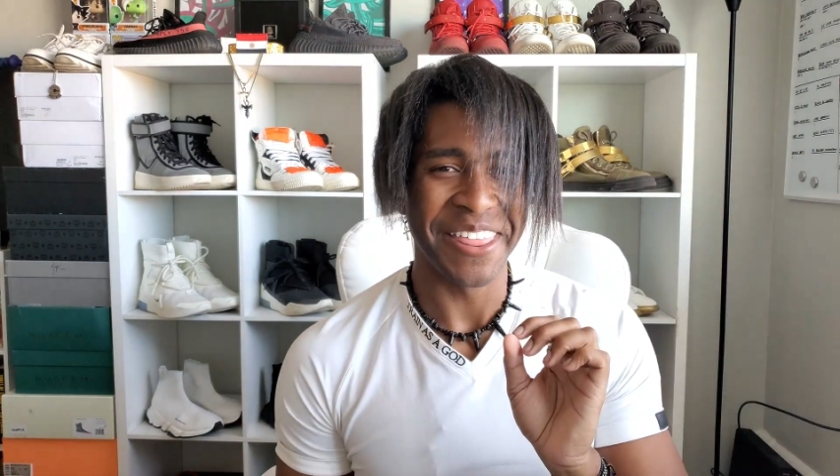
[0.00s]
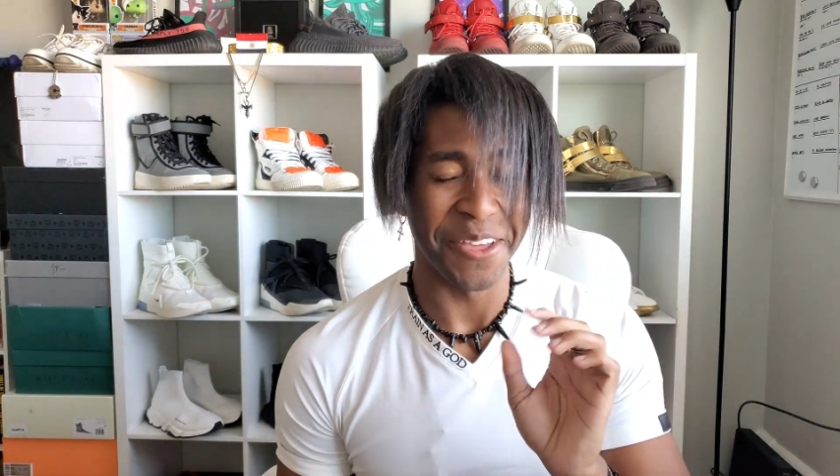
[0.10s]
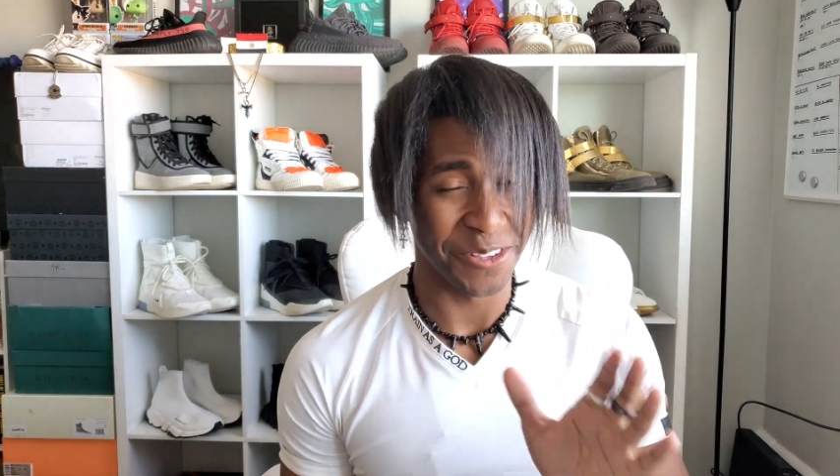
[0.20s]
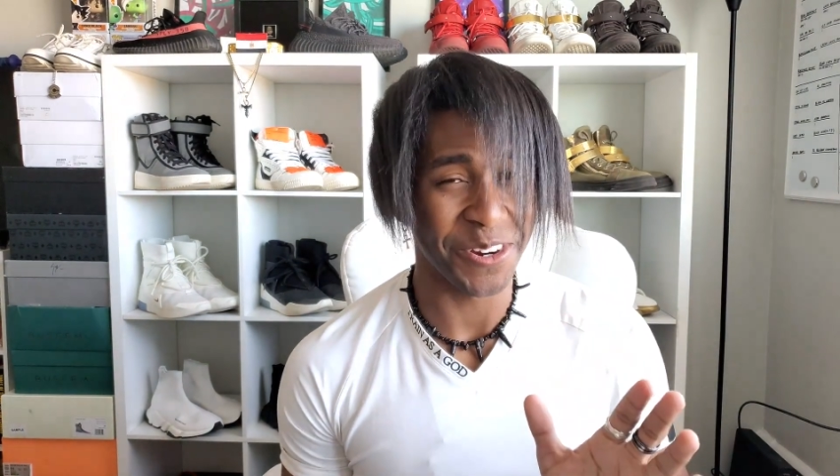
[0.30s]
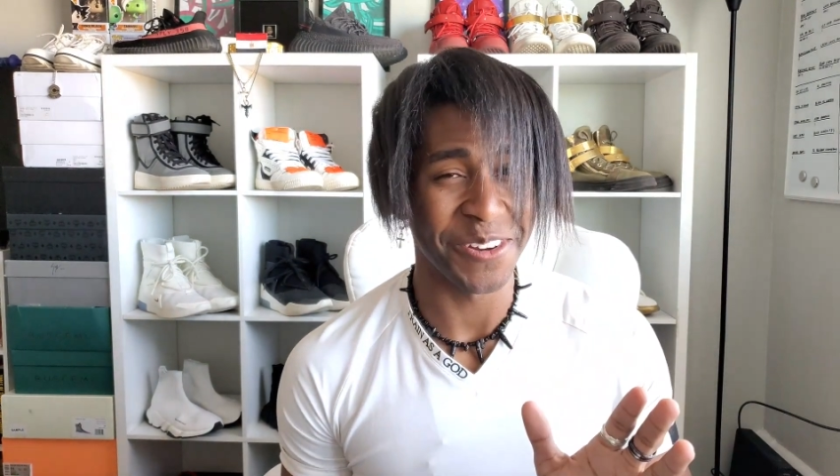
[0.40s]

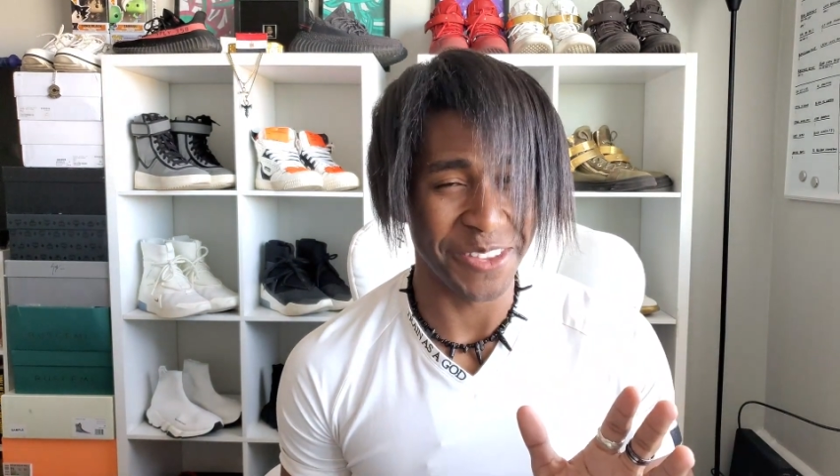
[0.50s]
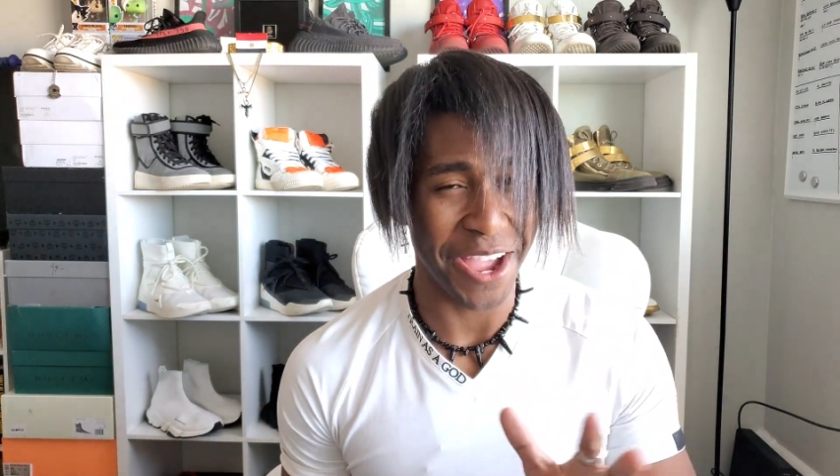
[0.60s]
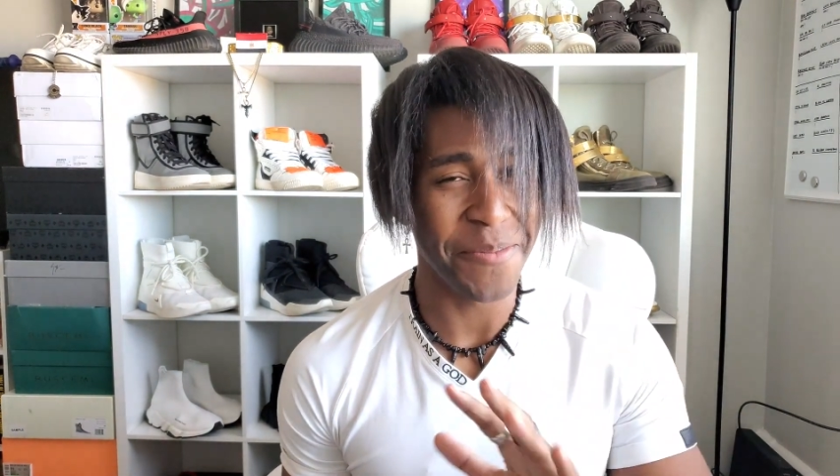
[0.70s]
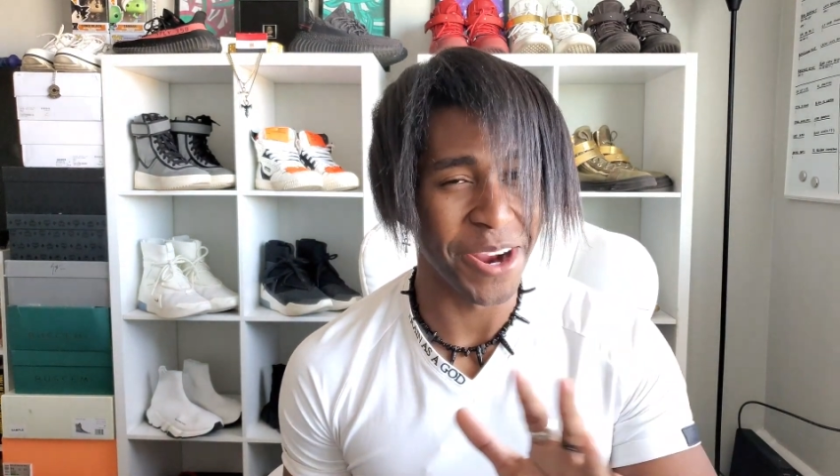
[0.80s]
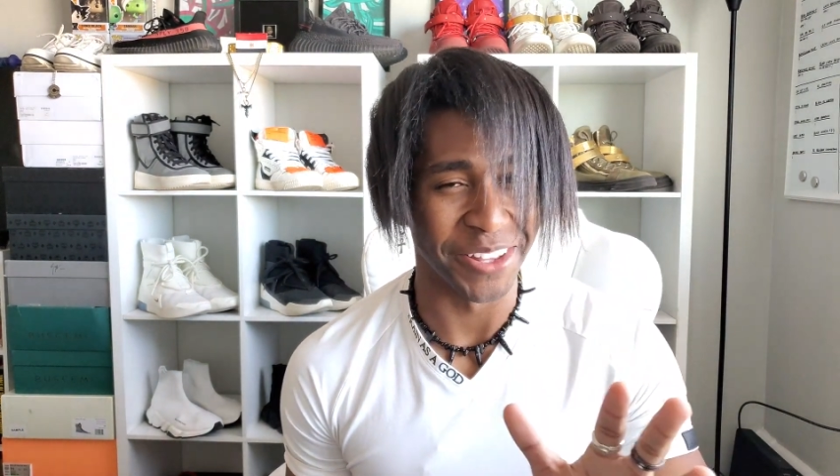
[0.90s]
those are a
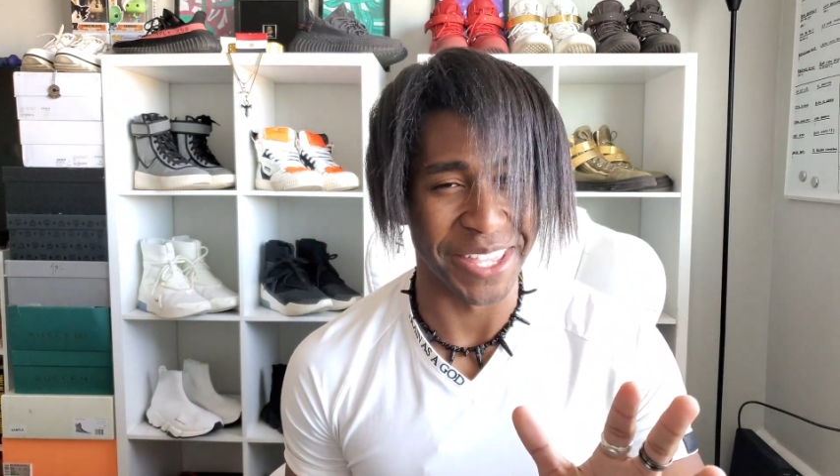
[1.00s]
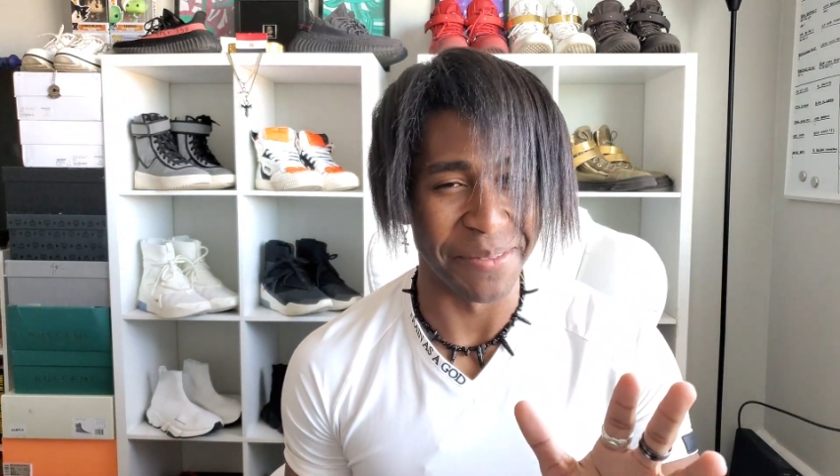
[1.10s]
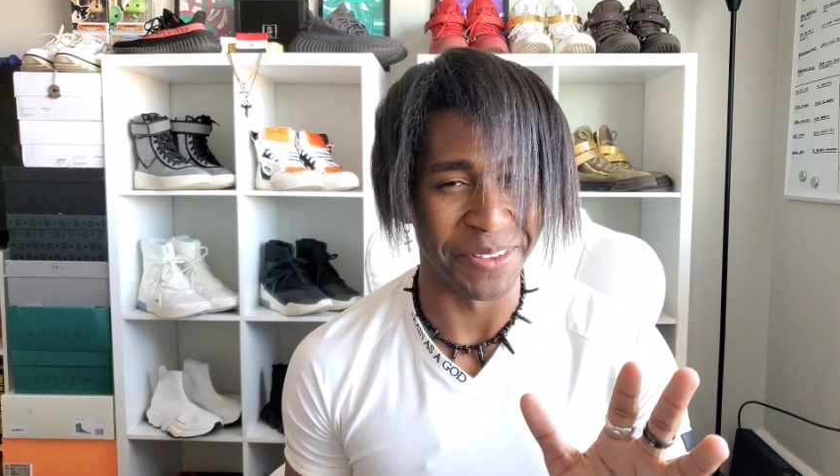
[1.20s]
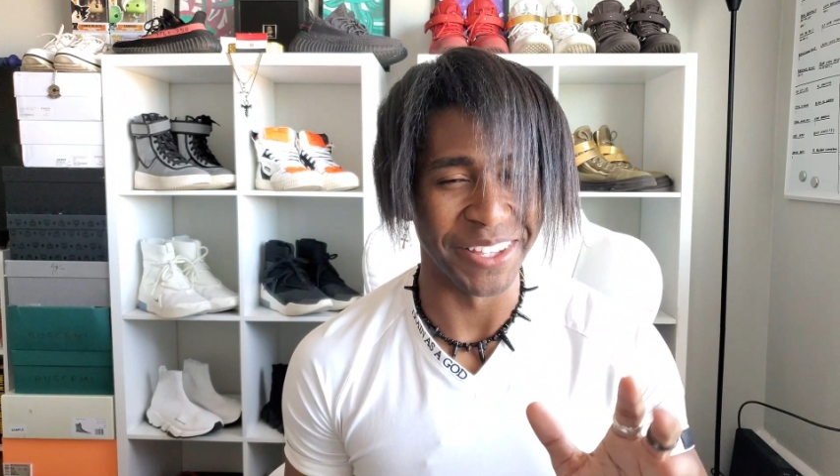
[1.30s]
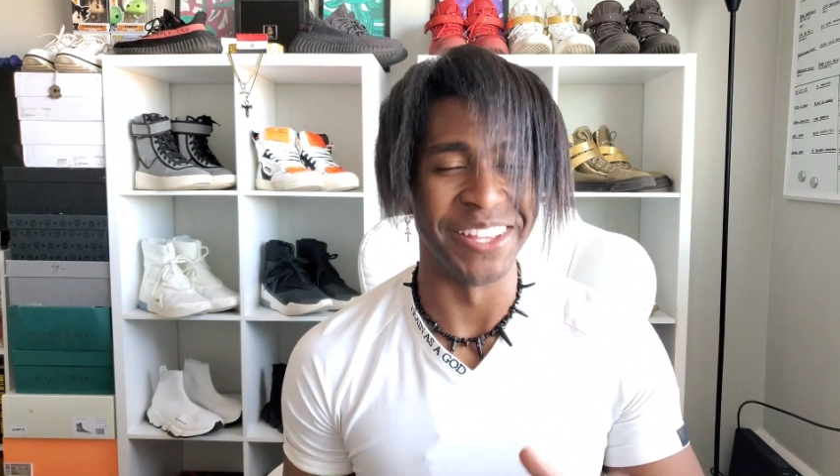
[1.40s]
nightmare to
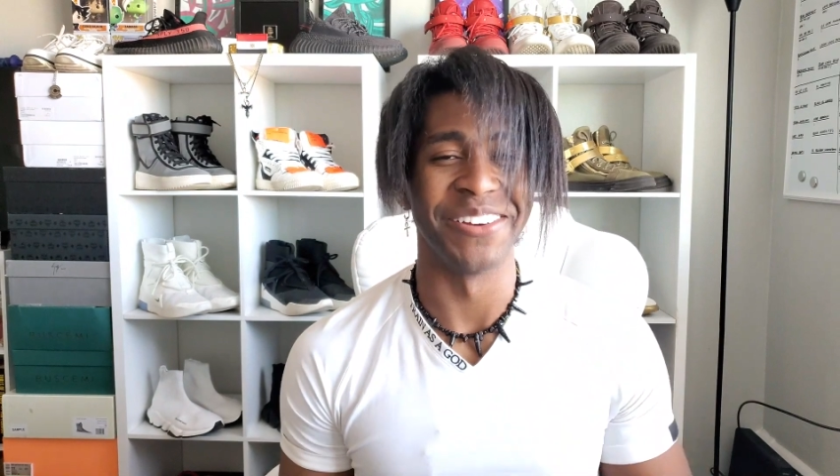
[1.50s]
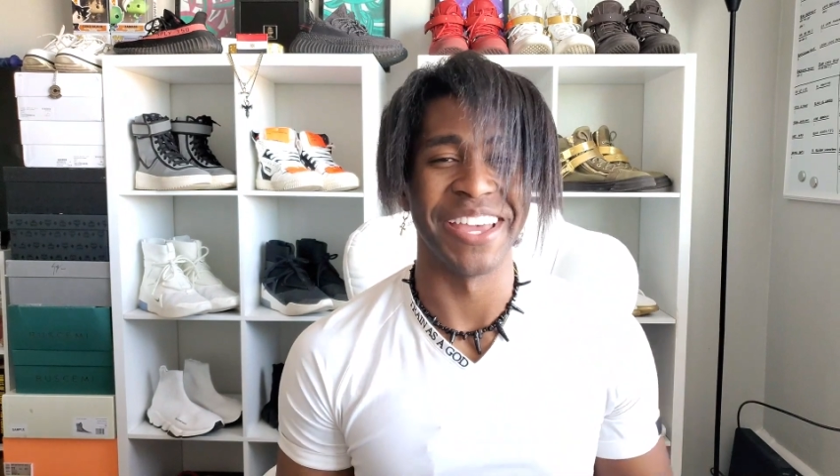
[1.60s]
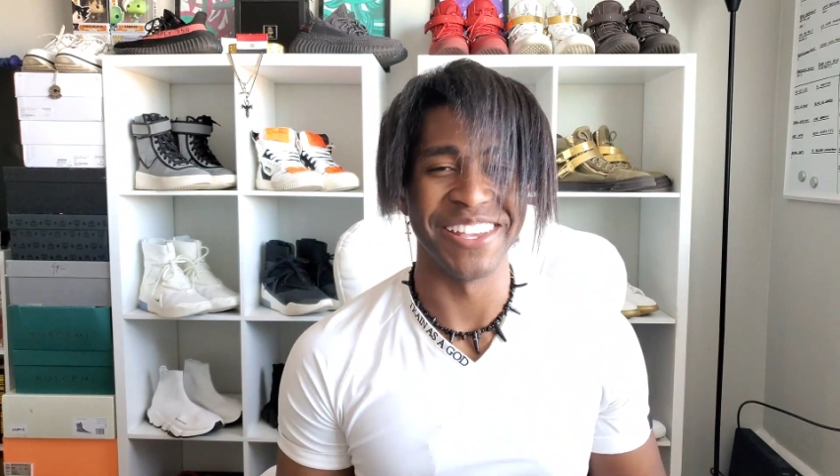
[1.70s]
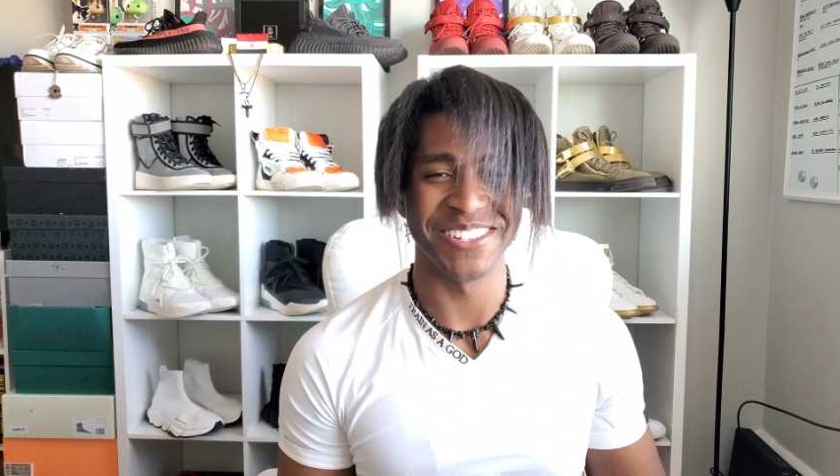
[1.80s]
keep clean, okay?